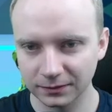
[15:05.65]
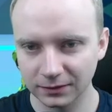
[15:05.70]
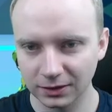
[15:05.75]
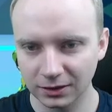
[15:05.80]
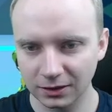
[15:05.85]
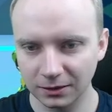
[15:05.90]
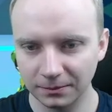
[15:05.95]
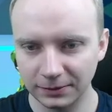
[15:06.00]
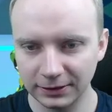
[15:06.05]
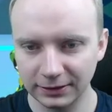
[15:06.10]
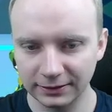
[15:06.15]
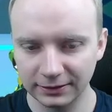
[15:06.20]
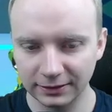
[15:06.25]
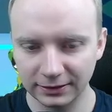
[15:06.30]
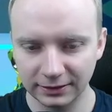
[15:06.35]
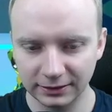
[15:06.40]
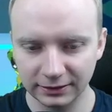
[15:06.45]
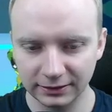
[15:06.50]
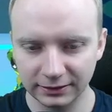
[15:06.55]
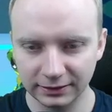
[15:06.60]

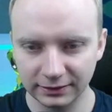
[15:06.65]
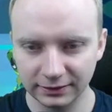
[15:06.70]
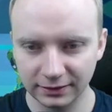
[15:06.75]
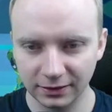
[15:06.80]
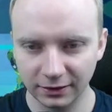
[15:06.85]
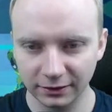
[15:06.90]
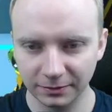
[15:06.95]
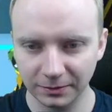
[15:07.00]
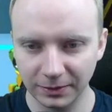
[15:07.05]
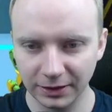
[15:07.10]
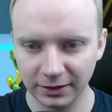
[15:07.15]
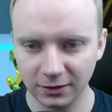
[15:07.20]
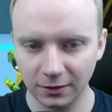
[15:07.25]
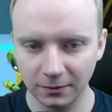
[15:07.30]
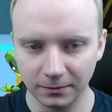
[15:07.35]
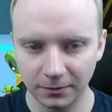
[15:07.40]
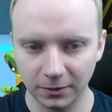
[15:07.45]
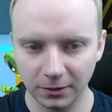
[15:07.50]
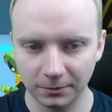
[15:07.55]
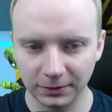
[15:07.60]
completely destroyed my
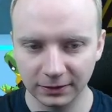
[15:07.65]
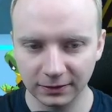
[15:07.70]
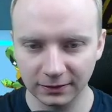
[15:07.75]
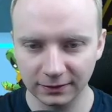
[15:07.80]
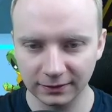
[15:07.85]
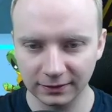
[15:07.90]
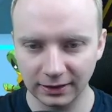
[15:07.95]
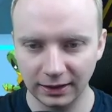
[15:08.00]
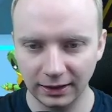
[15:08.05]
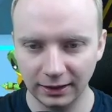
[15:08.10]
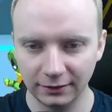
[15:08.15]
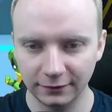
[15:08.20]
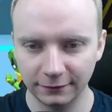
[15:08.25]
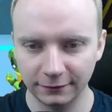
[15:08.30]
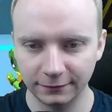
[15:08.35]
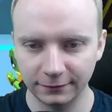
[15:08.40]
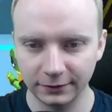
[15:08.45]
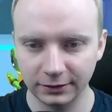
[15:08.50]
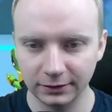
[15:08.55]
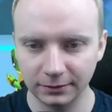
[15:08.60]
combo because I've
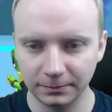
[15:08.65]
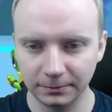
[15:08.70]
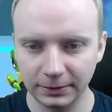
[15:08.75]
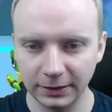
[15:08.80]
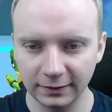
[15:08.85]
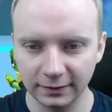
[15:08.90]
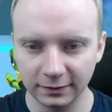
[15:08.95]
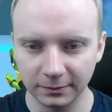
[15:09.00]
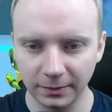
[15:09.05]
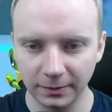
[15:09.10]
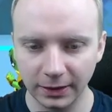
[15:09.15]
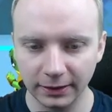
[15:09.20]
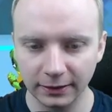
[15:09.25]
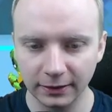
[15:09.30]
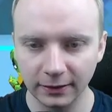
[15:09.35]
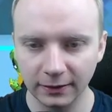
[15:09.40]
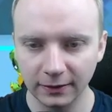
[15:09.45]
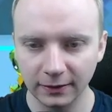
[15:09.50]
placed my